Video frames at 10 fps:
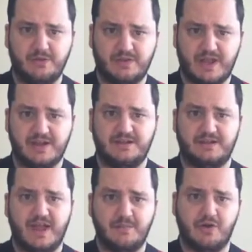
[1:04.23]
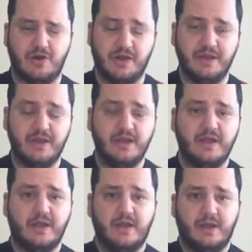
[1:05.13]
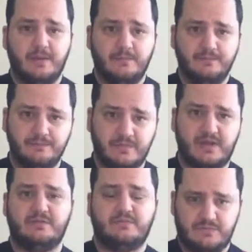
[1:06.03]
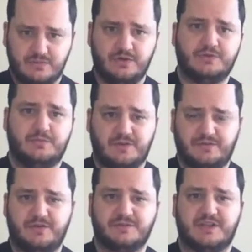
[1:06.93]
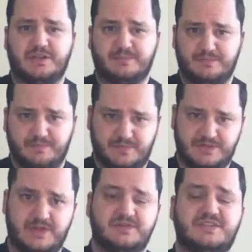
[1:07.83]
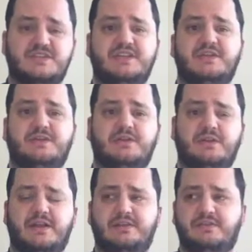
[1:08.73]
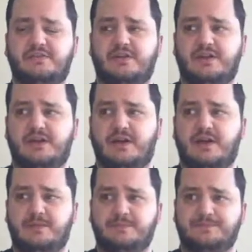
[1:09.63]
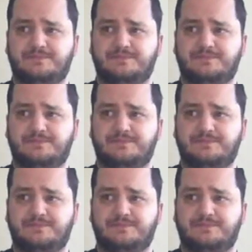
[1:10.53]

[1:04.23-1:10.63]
own canon library, and those would be films like The Seventh Seal and trying